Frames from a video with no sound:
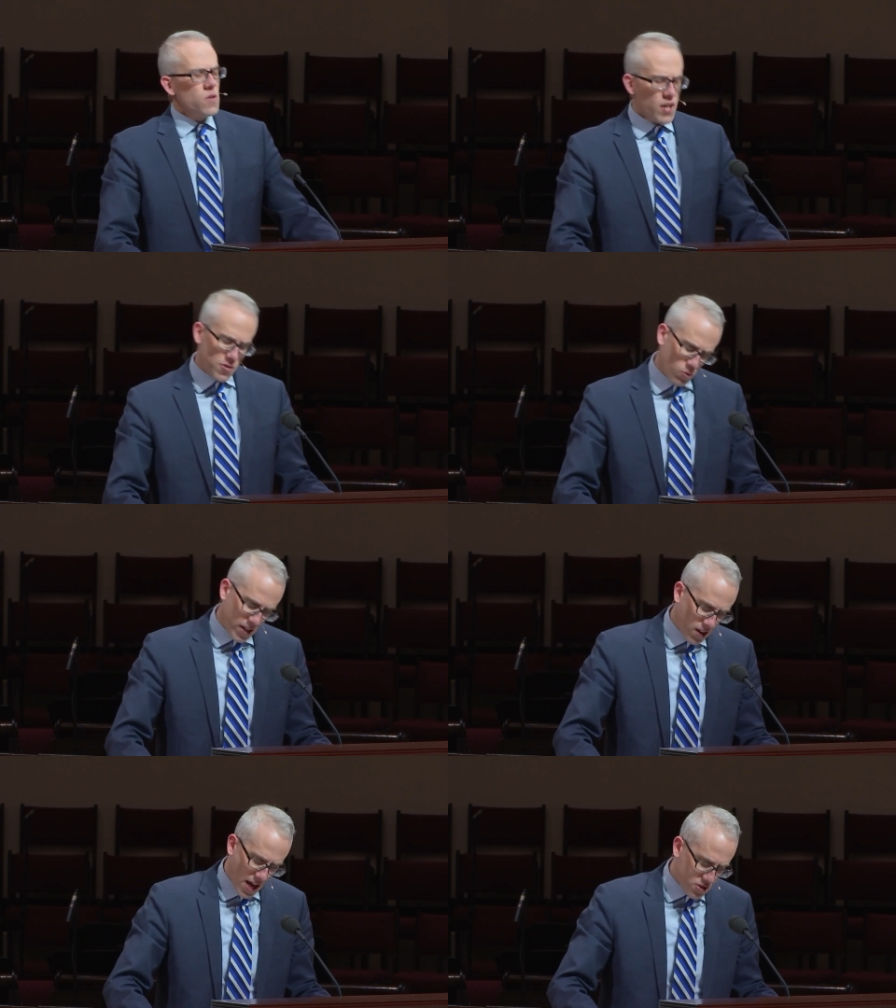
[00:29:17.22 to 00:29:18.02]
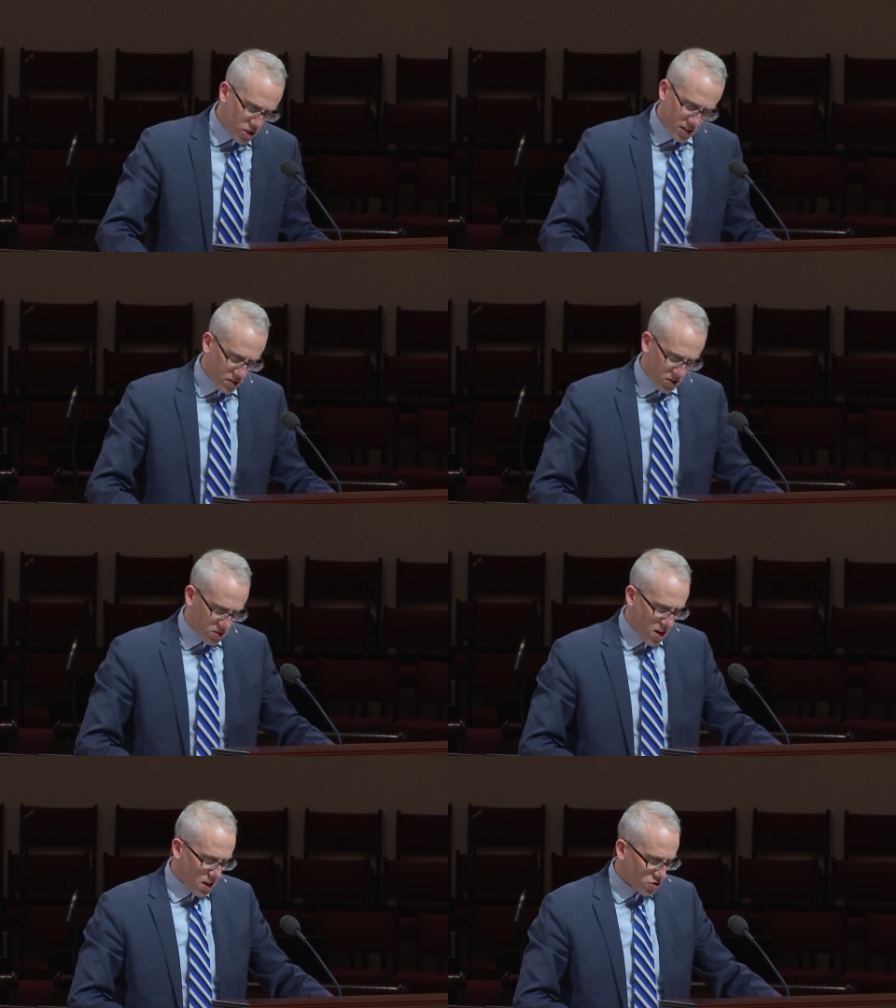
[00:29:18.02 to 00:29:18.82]
we have to realize Jesus
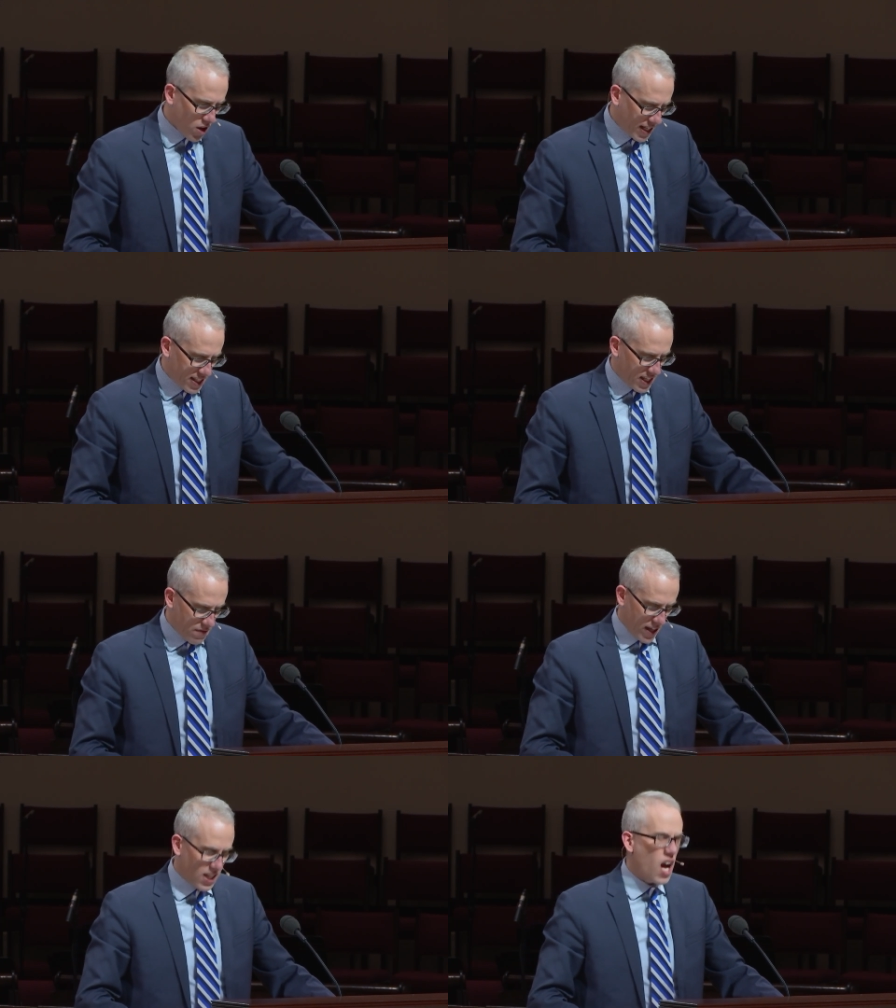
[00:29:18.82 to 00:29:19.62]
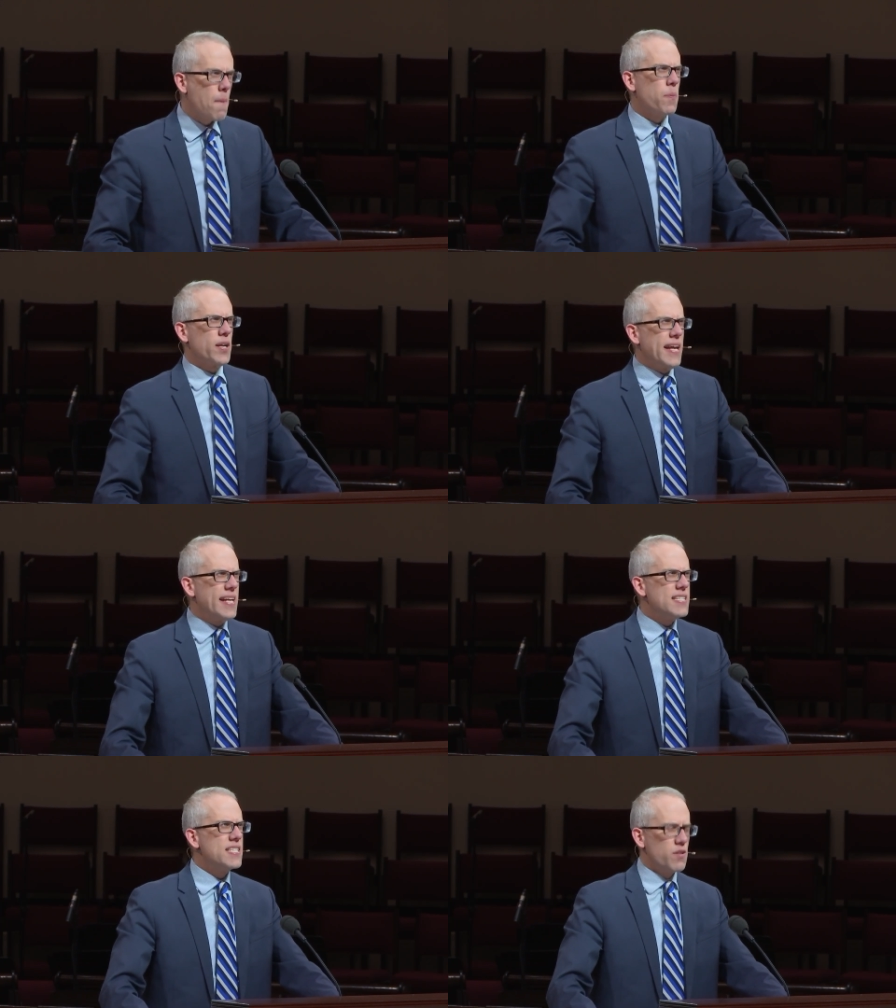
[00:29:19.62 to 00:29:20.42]
is not trying to give a
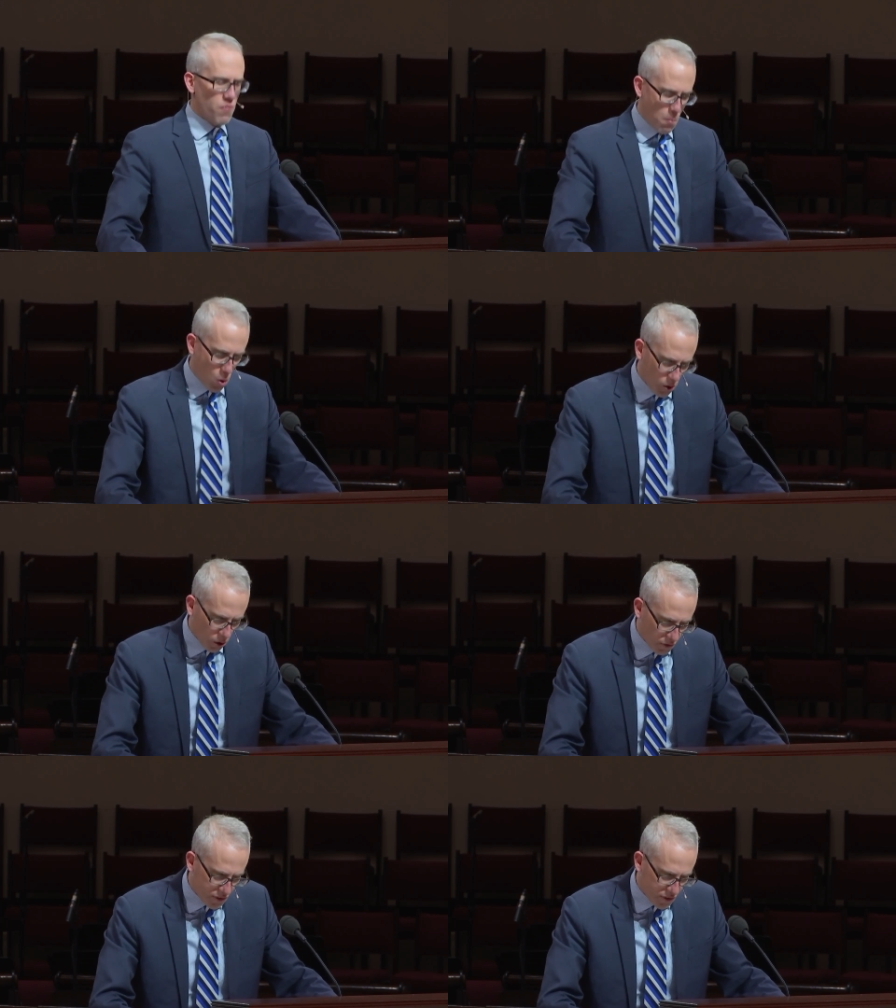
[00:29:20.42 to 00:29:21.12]
comprehensive moral